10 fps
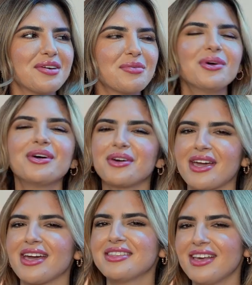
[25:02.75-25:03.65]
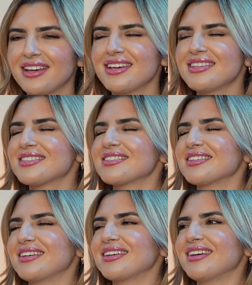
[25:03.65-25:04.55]
Well, okay, in that case,
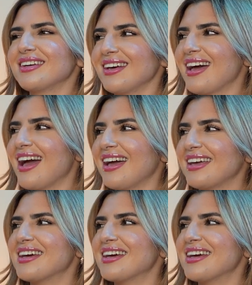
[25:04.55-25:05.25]
I